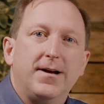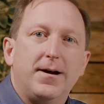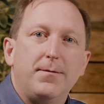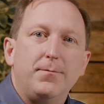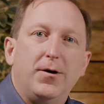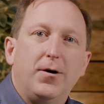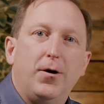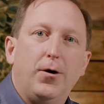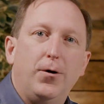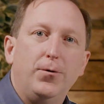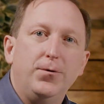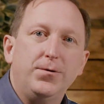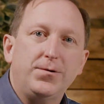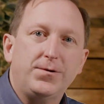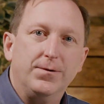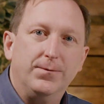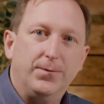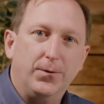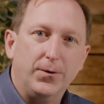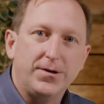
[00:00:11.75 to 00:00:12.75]
I'm the
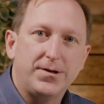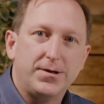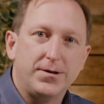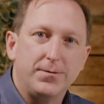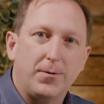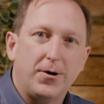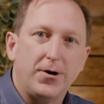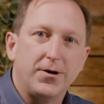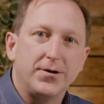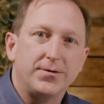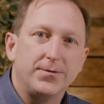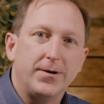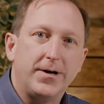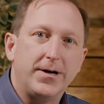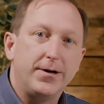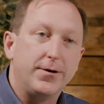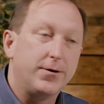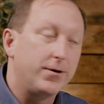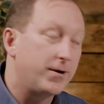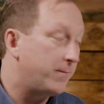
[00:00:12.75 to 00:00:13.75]
host of Voice of the Martyrs
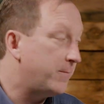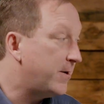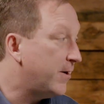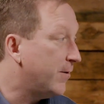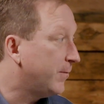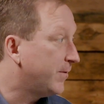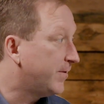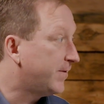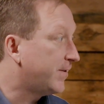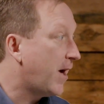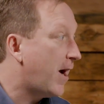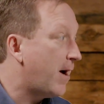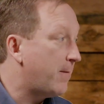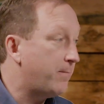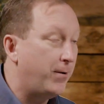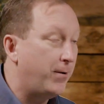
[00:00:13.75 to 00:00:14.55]
Radio, and I'm here with Scott